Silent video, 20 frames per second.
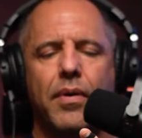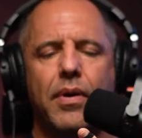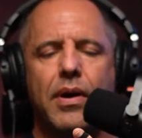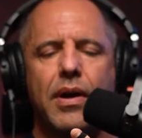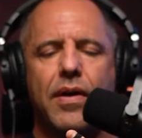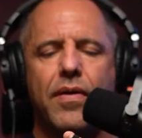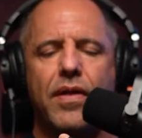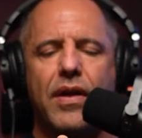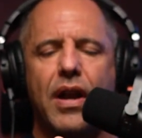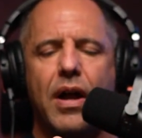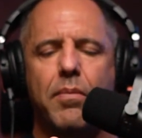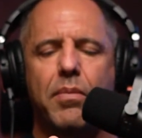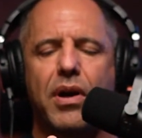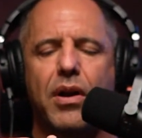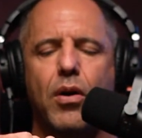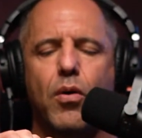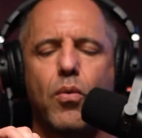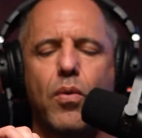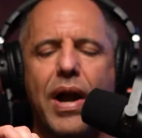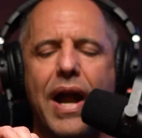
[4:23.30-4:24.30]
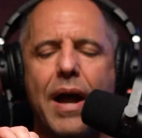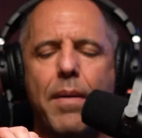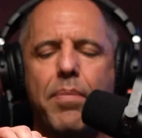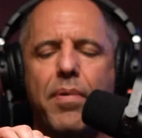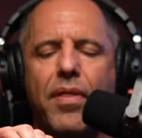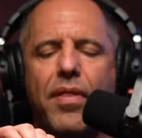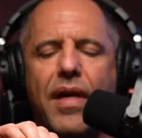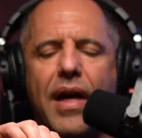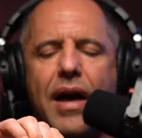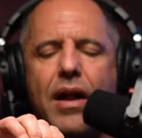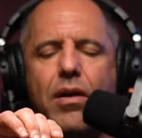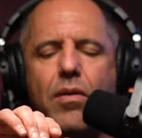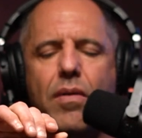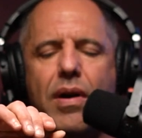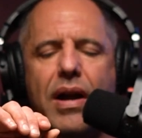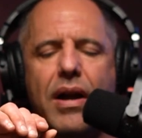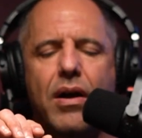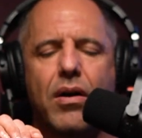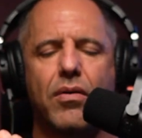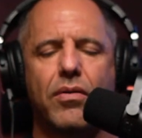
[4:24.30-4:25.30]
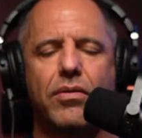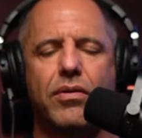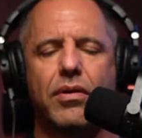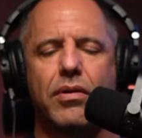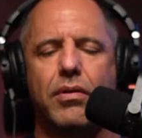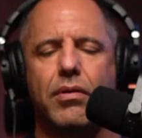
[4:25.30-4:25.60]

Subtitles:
And then I'm going to wrap that around.